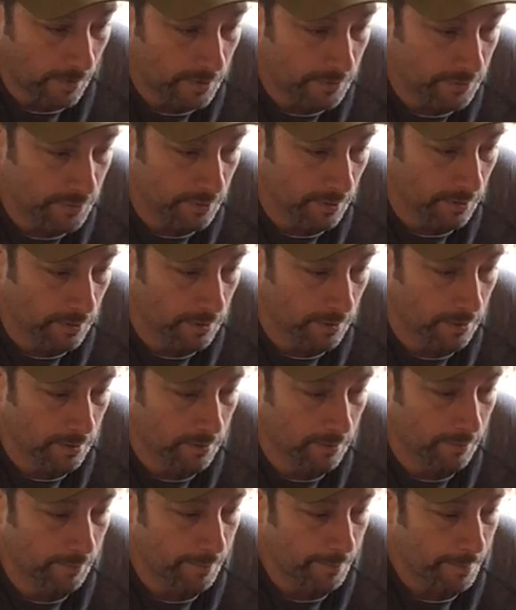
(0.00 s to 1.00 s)

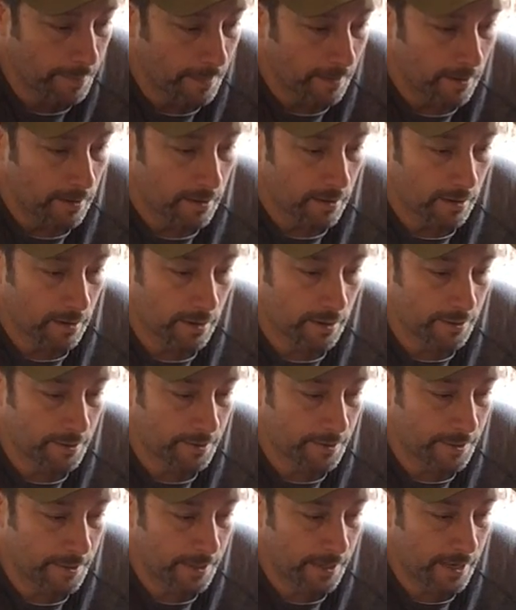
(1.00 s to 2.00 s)
So
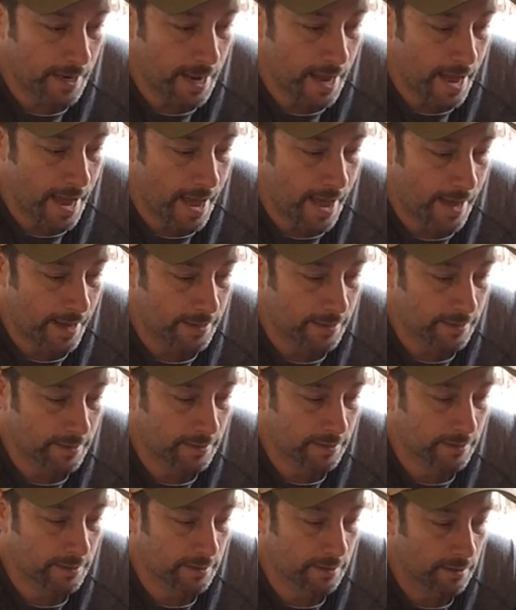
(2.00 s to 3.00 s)
other than that,
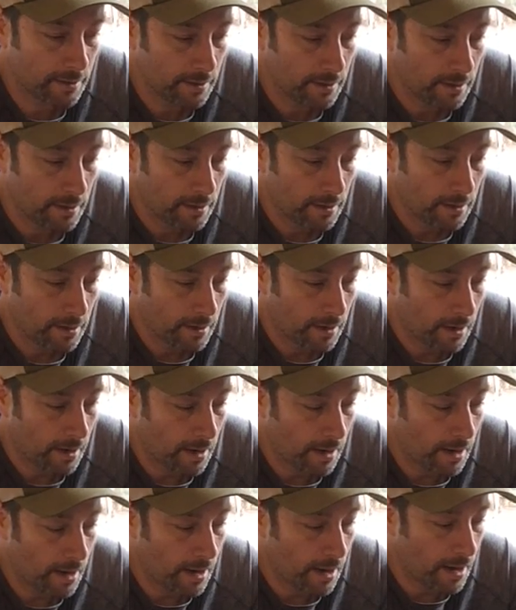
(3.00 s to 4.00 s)

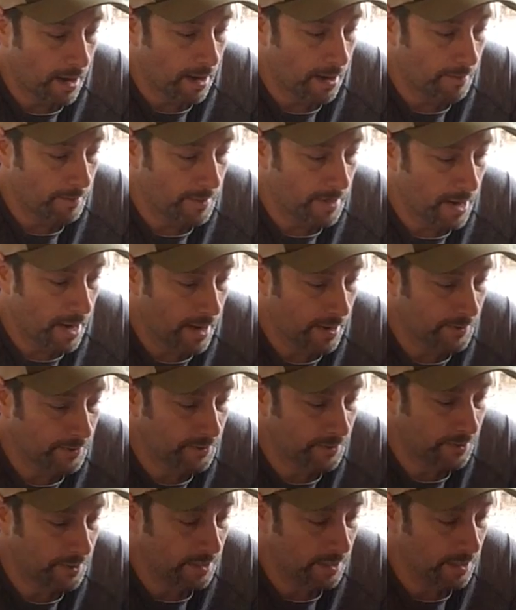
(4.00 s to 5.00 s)
I'm not
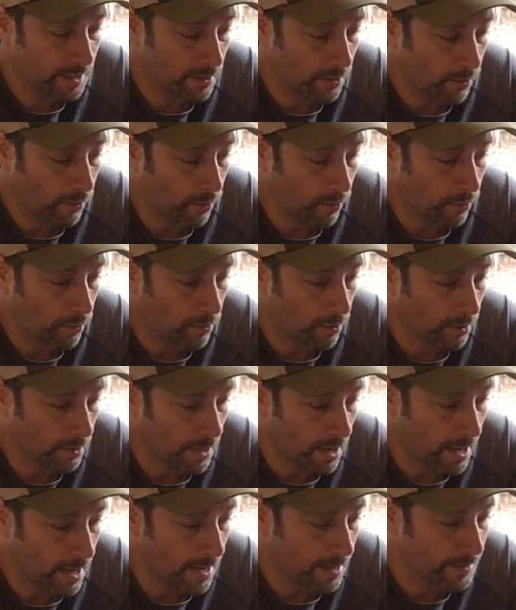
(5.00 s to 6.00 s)
seeing a whole
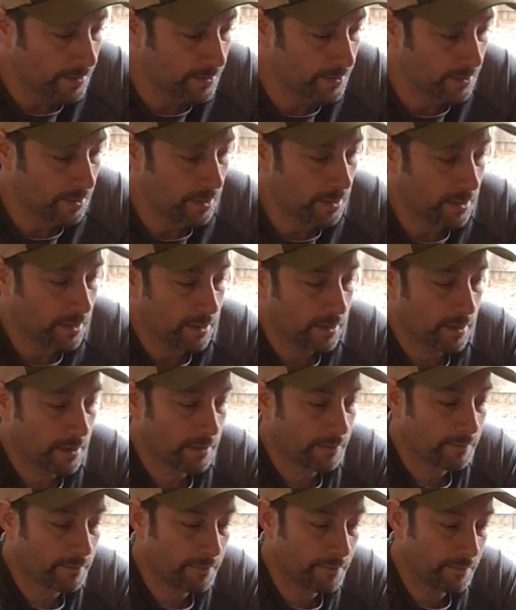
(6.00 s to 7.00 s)
lot
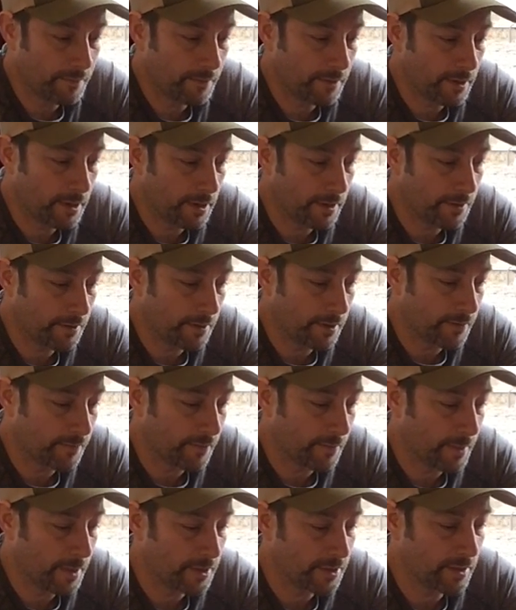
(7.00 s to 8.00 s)
of other
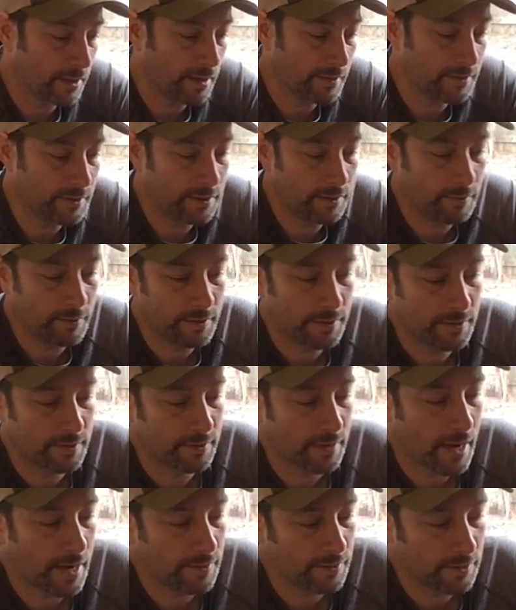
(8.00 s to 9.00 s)
information. Let's see what
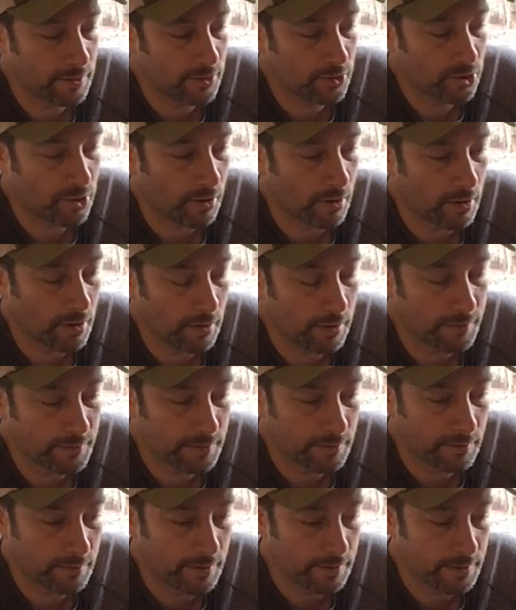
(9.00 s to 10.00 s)
sizing chart.
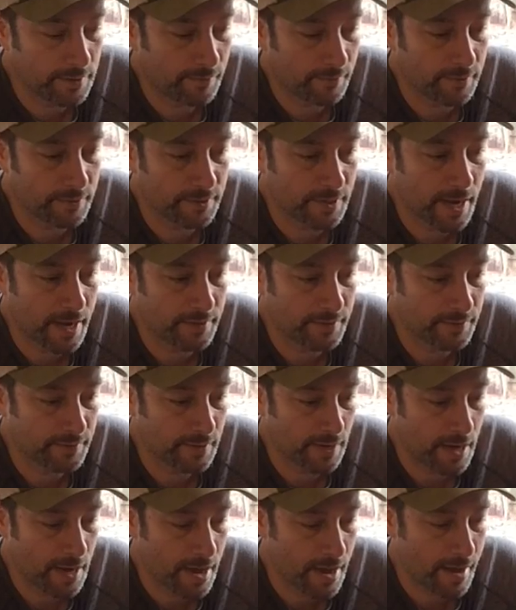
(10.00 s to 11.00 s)
Let's see all the different
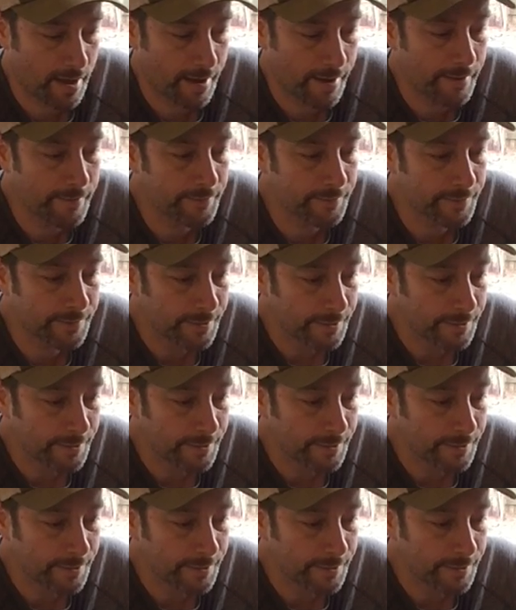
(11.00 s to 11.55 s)
sizes I have.